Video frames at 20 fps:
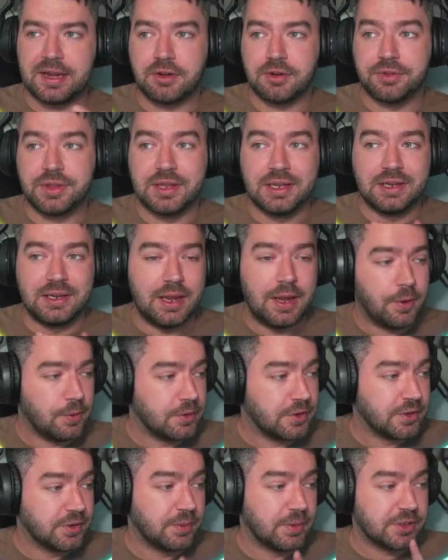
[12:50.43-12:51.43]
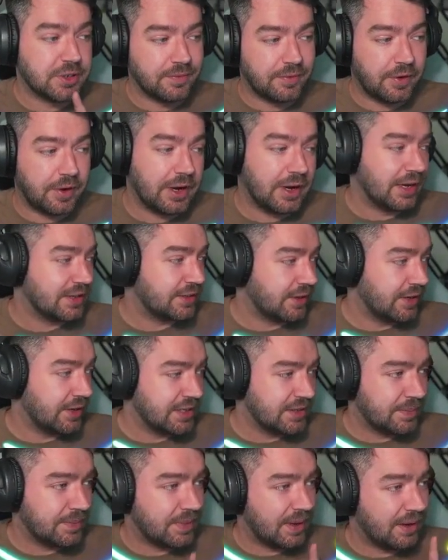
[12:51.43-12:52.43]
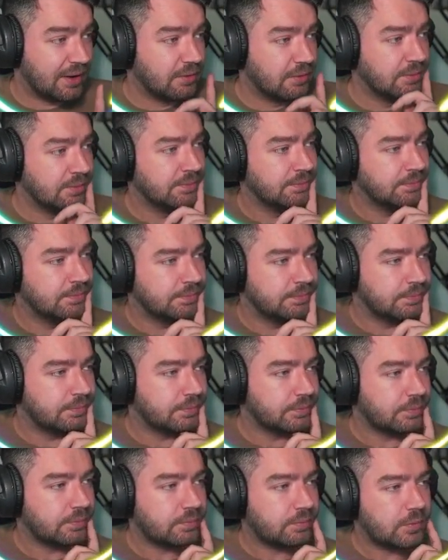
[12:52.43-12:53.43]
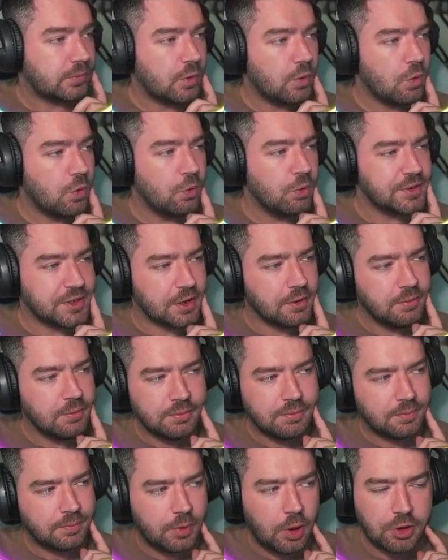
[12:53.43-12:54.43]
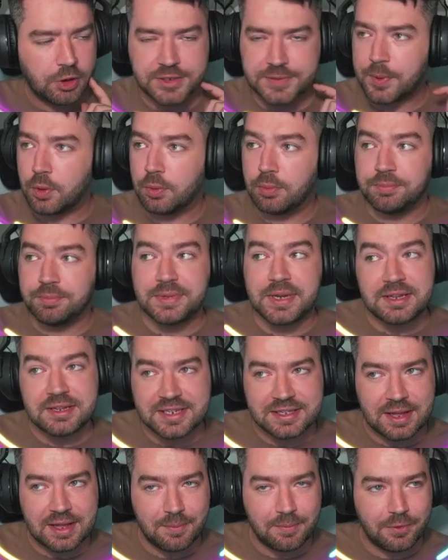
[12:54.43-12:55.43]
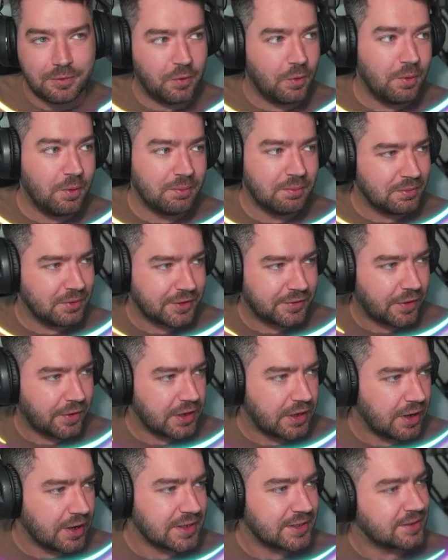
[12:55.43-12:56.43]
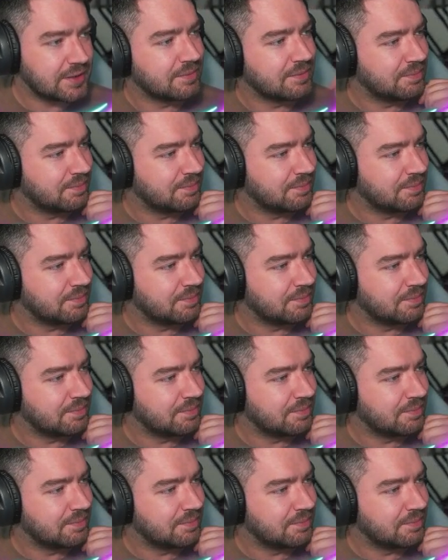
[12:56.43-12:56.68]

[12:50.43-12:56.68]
on the load, which I'm very excited about. Also, hospital. Didn't see that one before. Looks very nice.